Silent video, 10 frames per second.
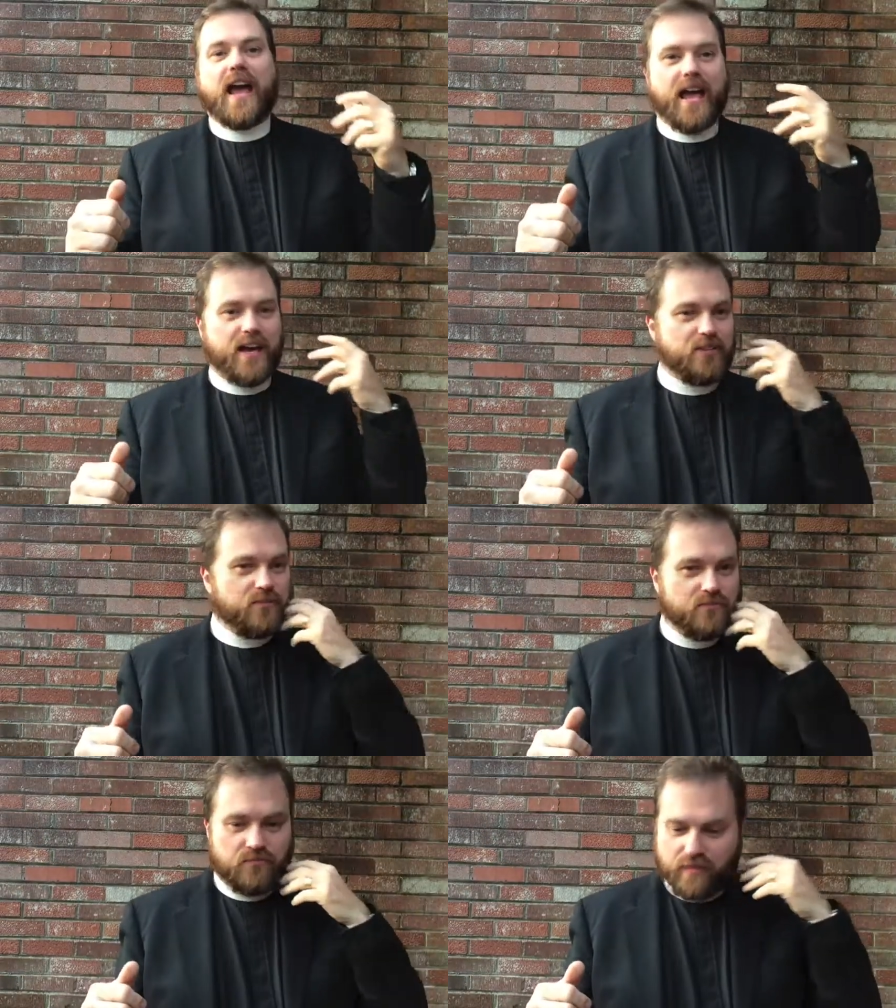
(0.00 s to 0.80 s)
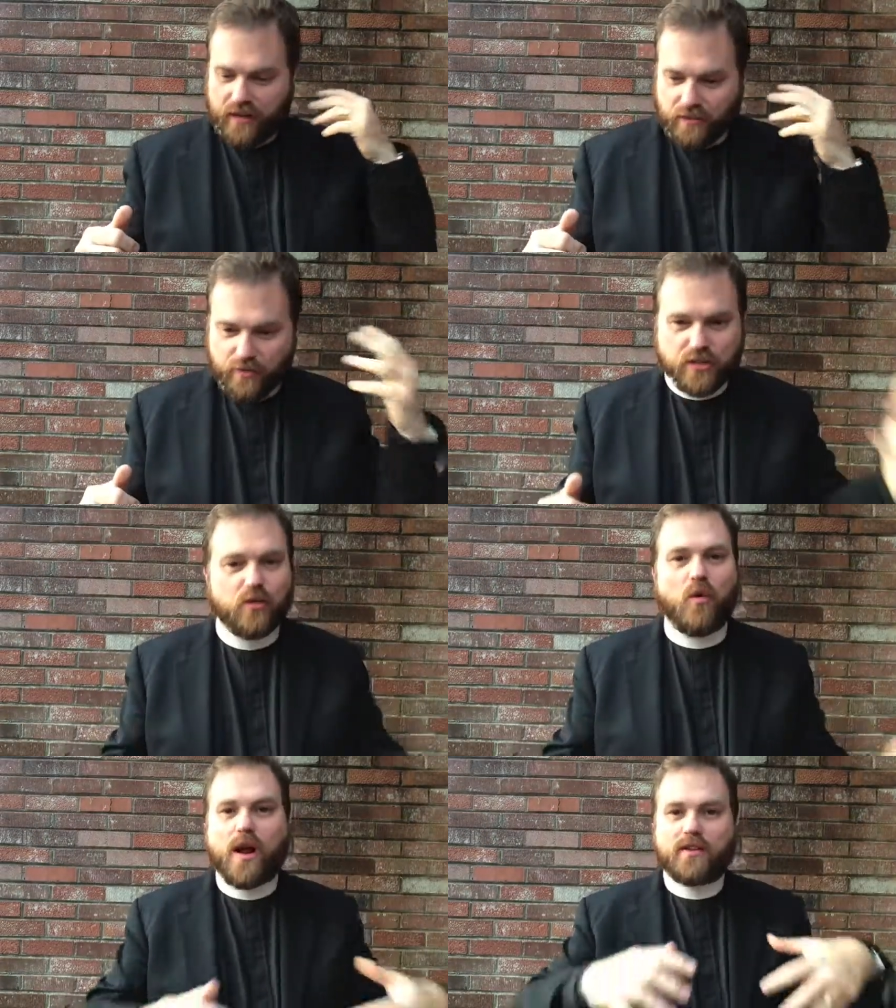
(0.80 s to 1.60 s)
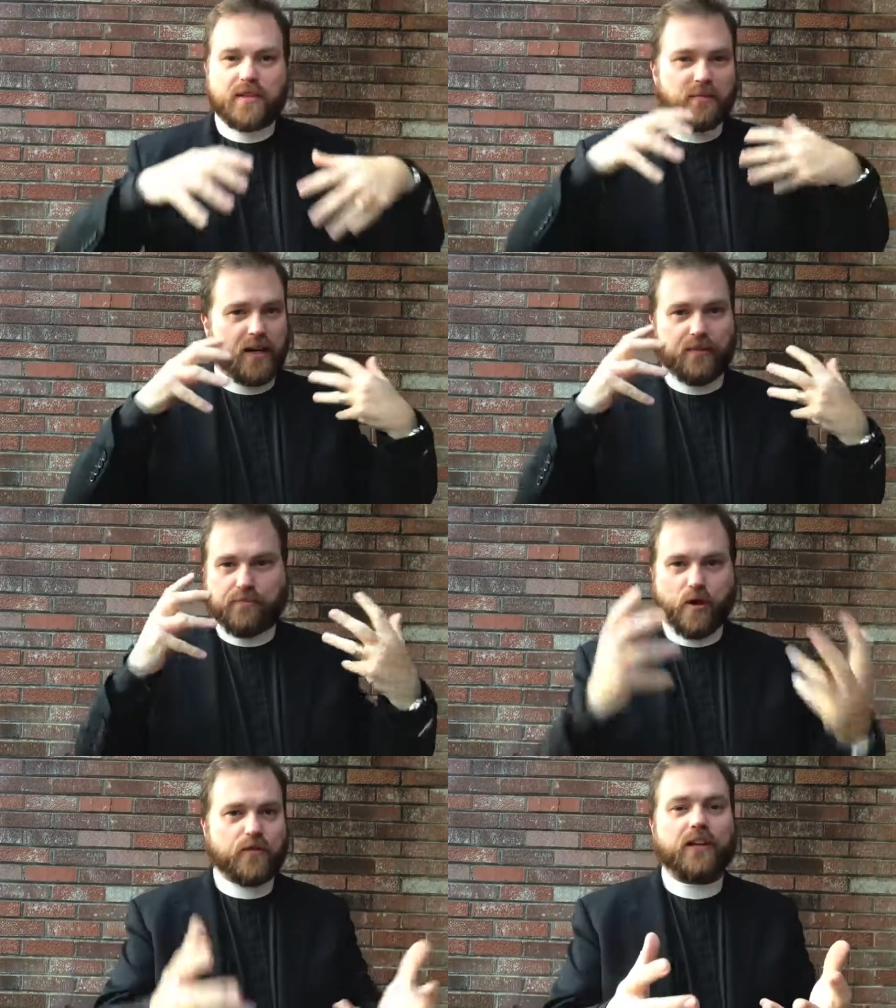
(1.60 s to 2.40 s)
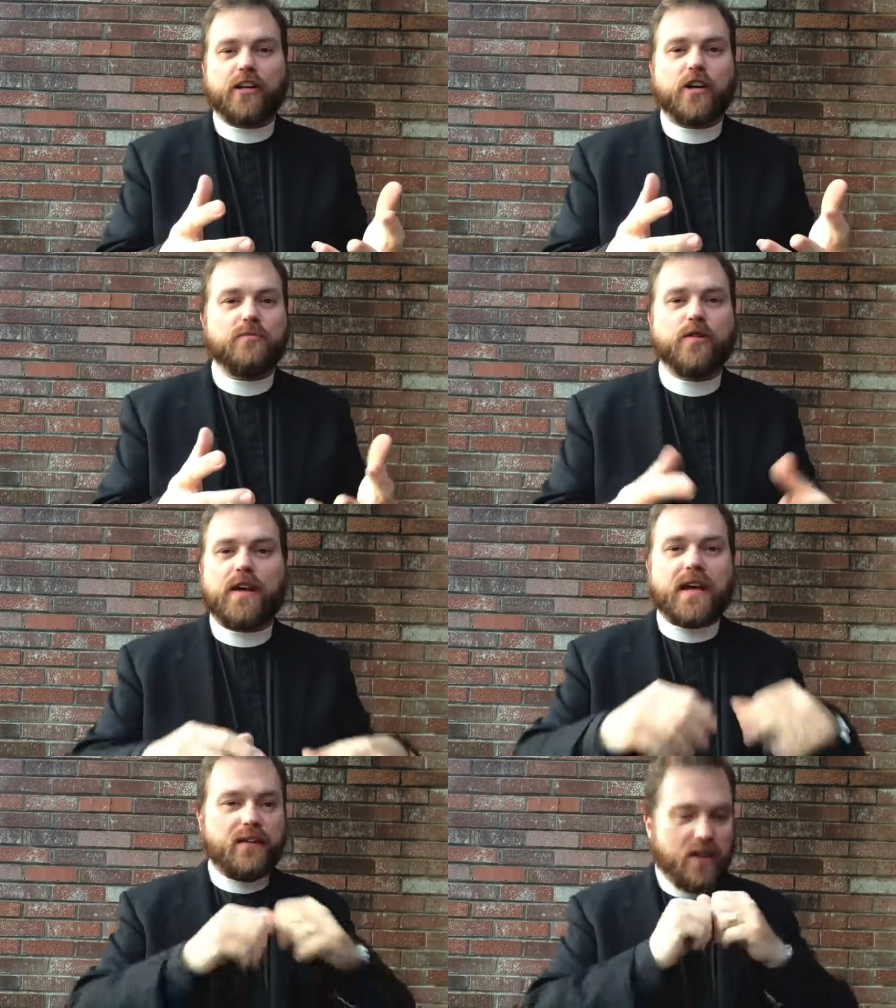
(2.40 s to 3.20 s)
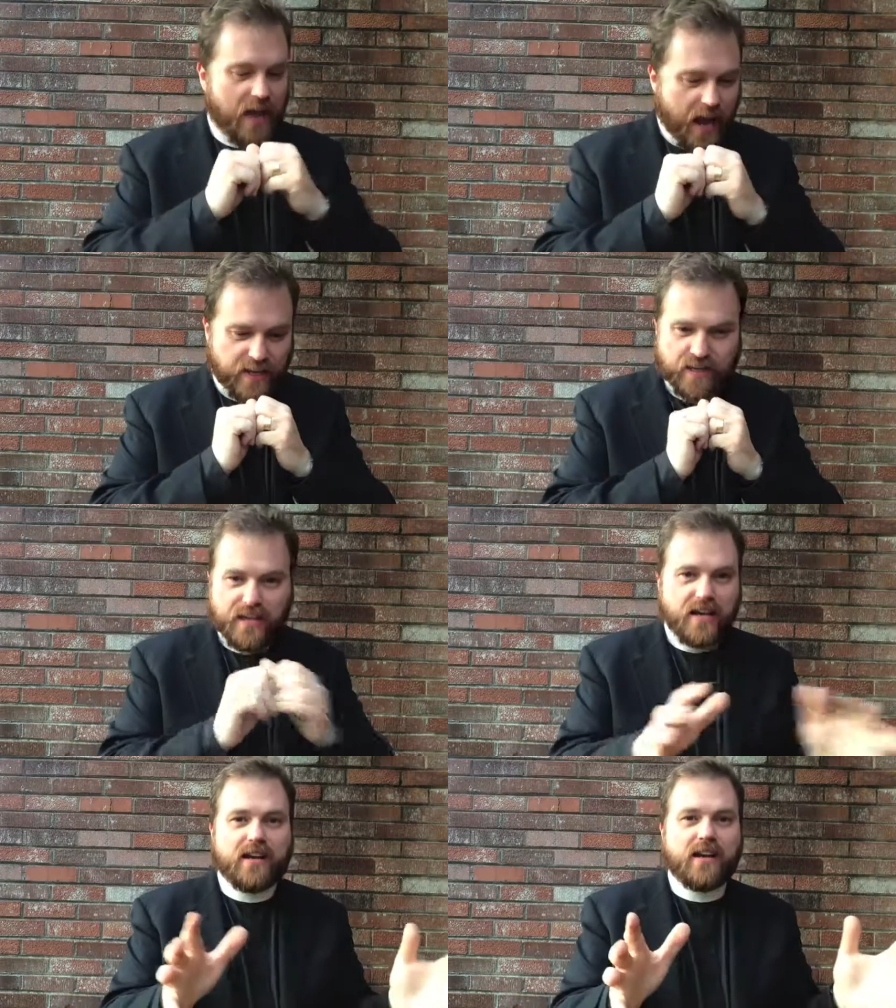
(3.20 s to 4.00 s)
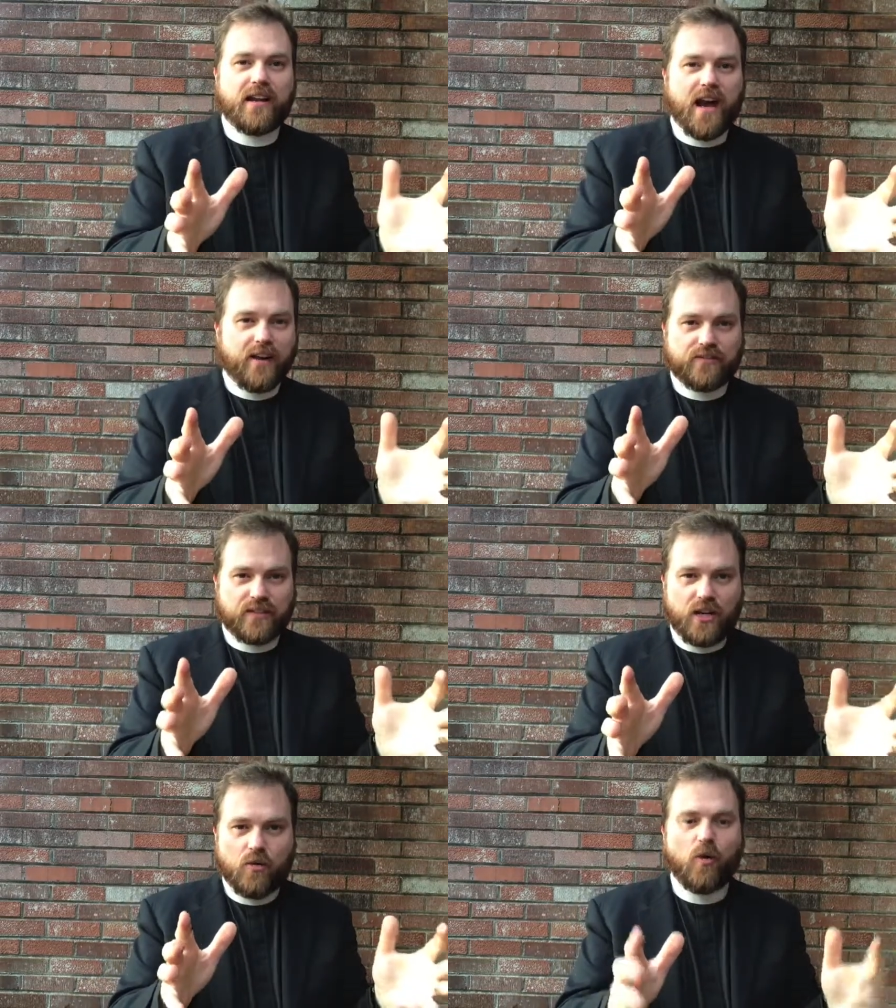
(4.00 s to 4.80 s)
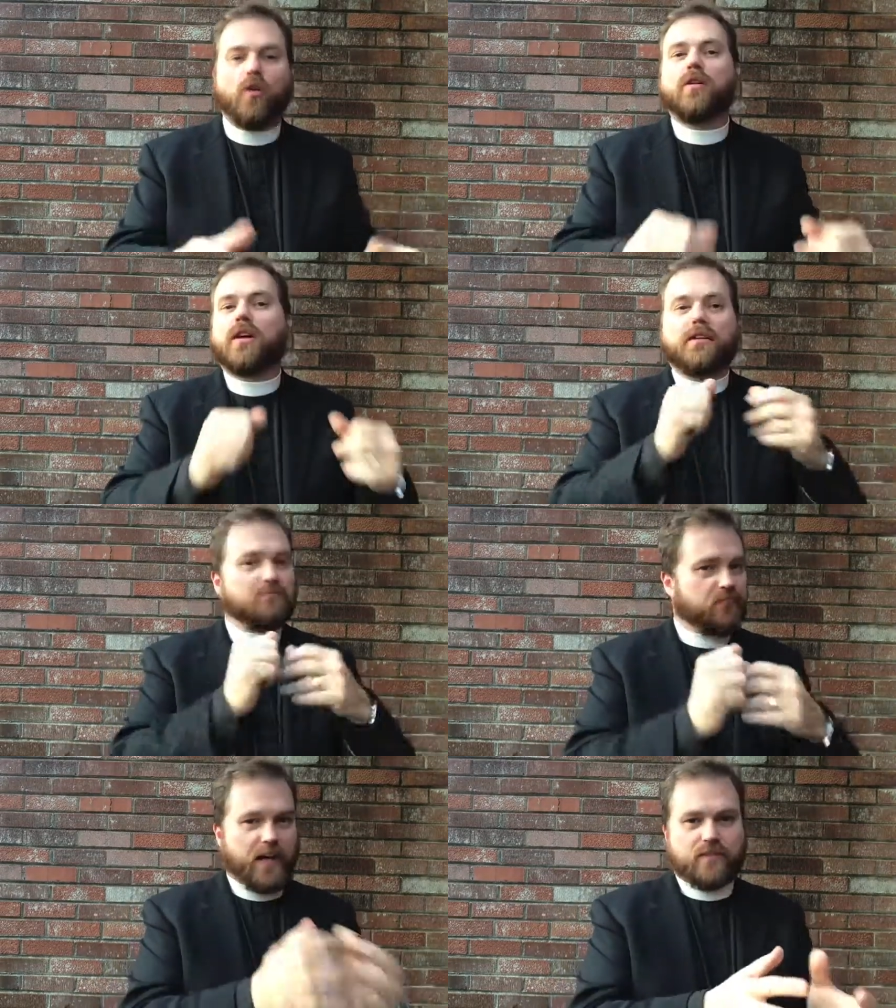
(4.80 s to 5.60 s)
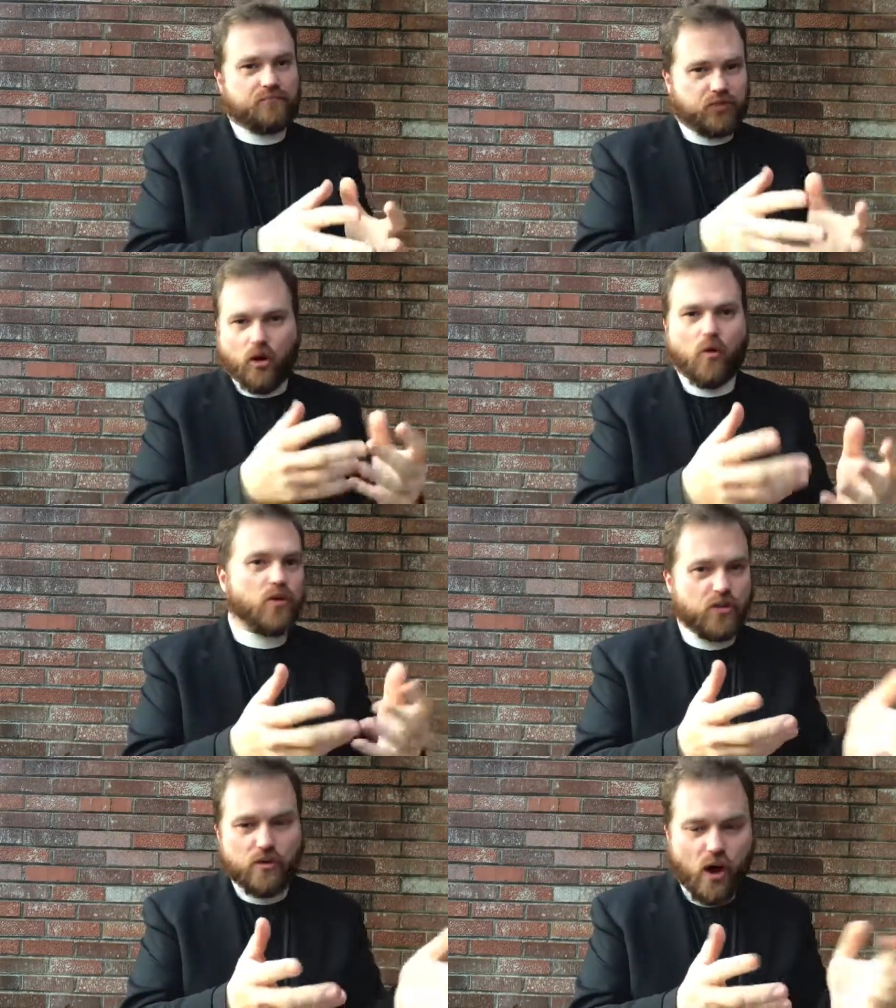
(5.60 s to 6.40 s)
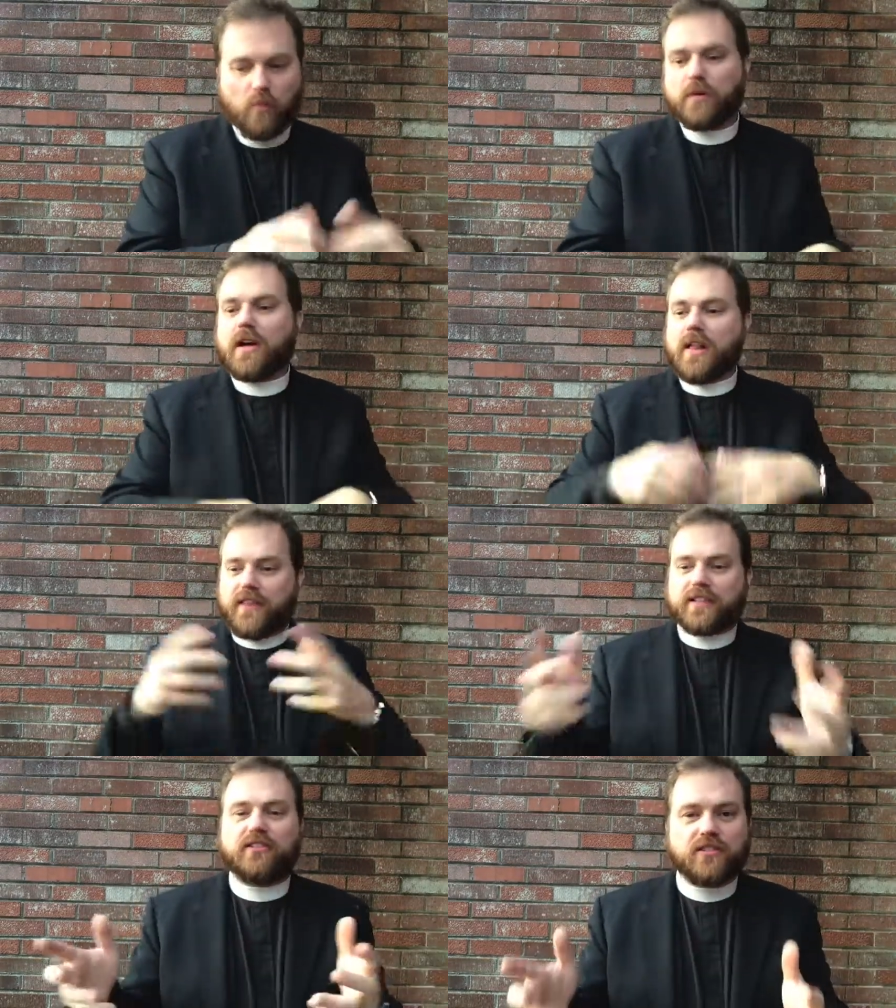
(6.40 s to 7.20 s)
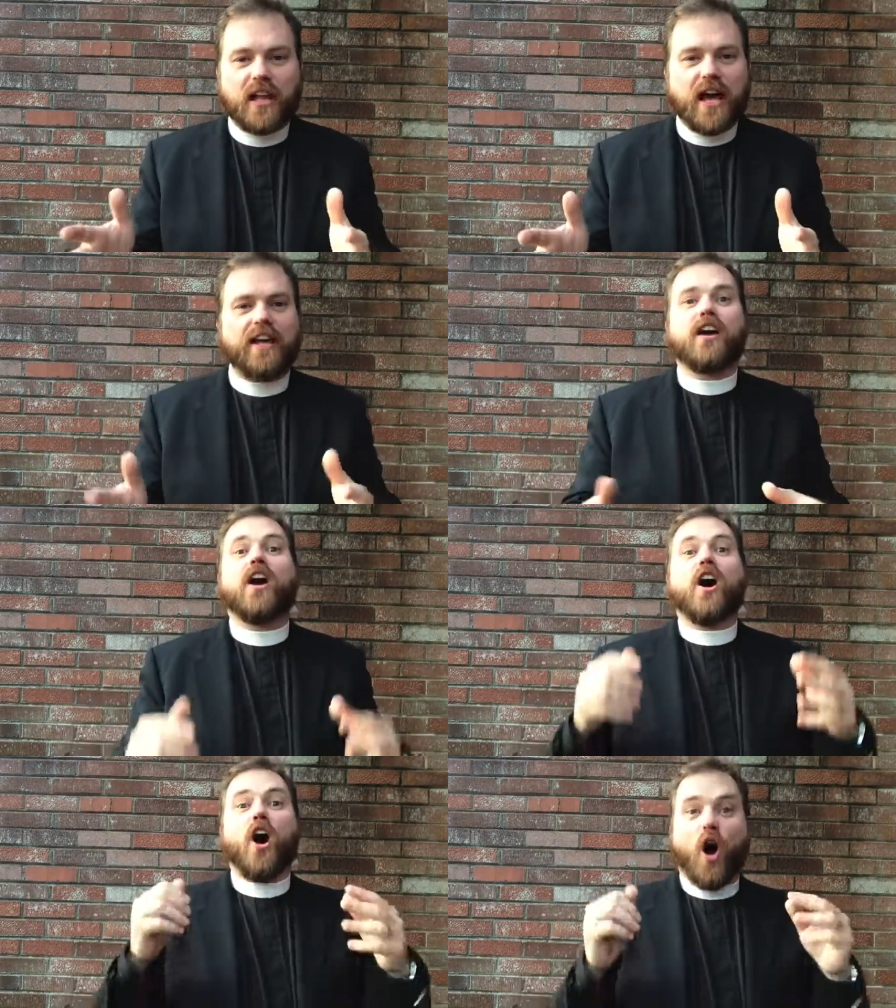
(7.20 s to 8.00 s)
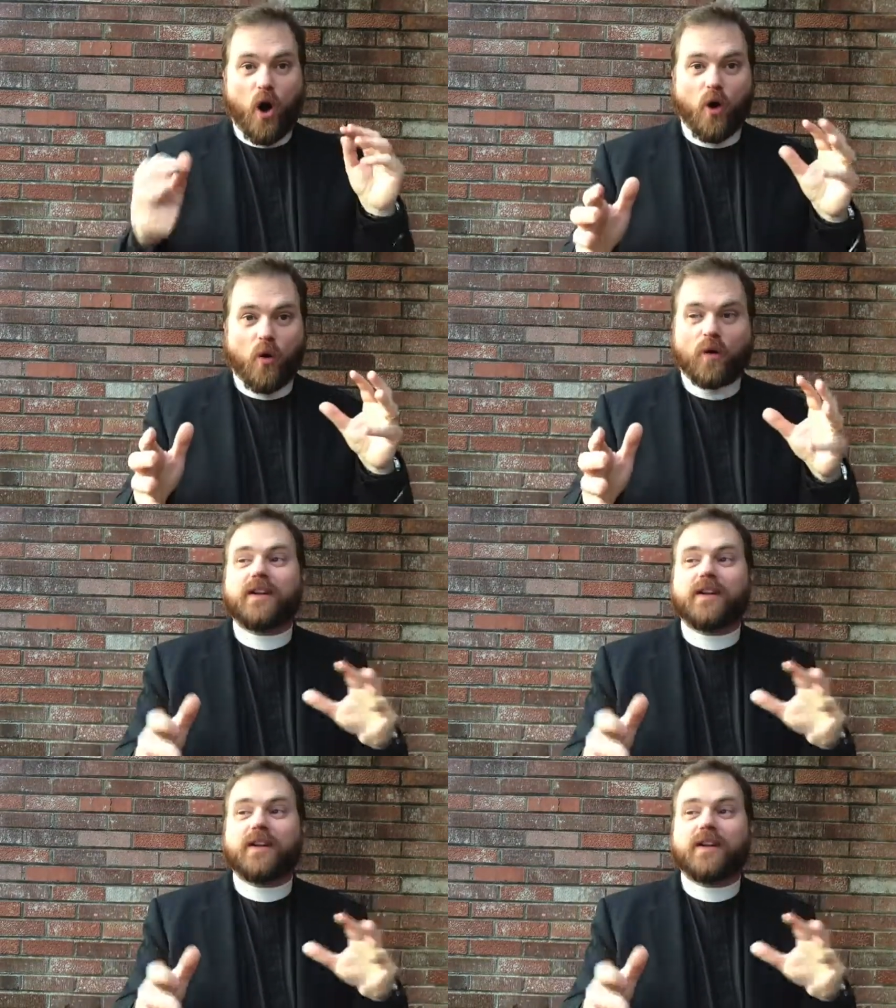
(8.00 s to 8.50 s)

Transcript: And like the original one seemed like a perfectly good movie. I didn't need any kind of sequel, like Star Wars: A New Hope. This was like, oh,